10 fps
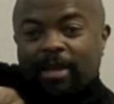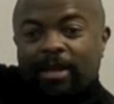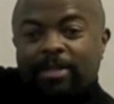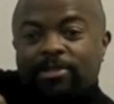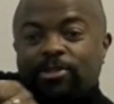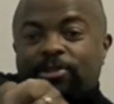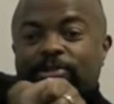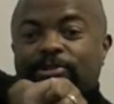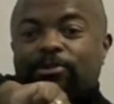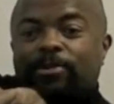and start
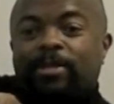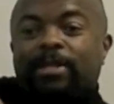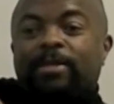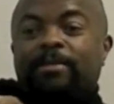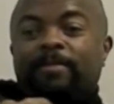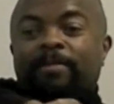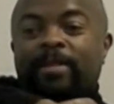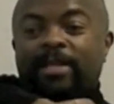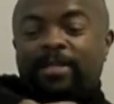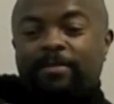circling.
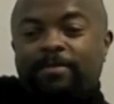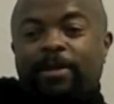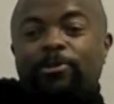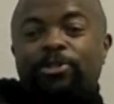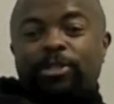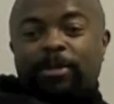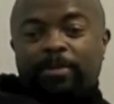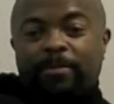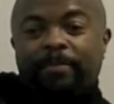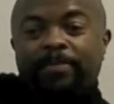That's the fellowship.
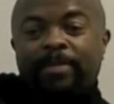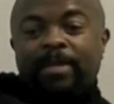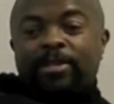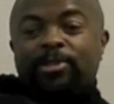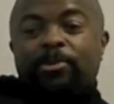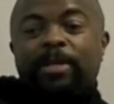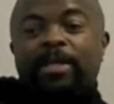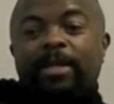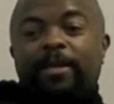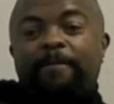So
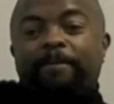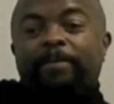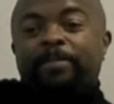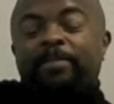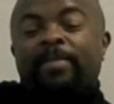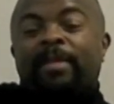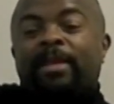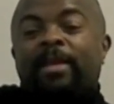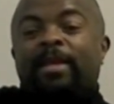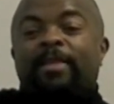again,
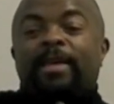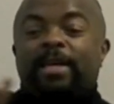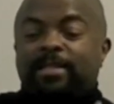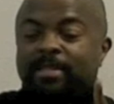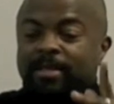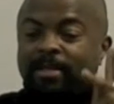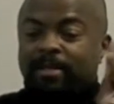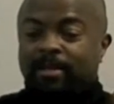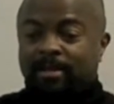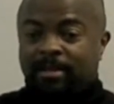that's
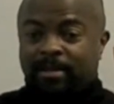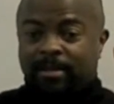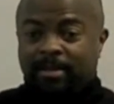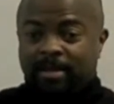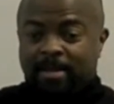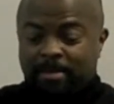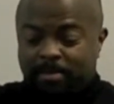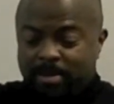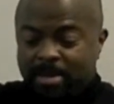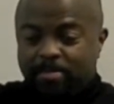
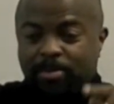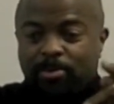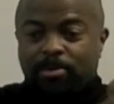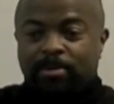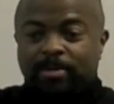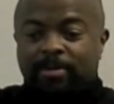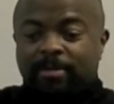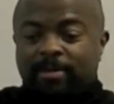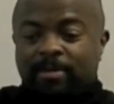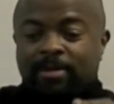people.
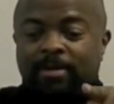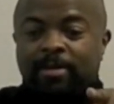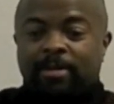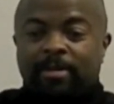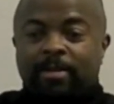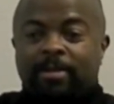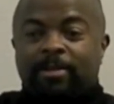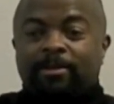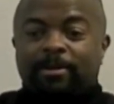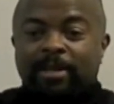
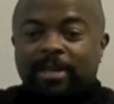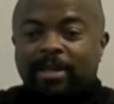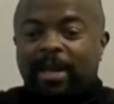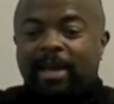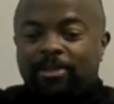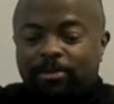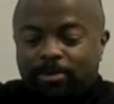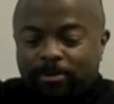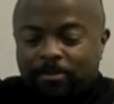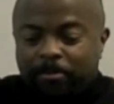They're going to
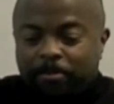gather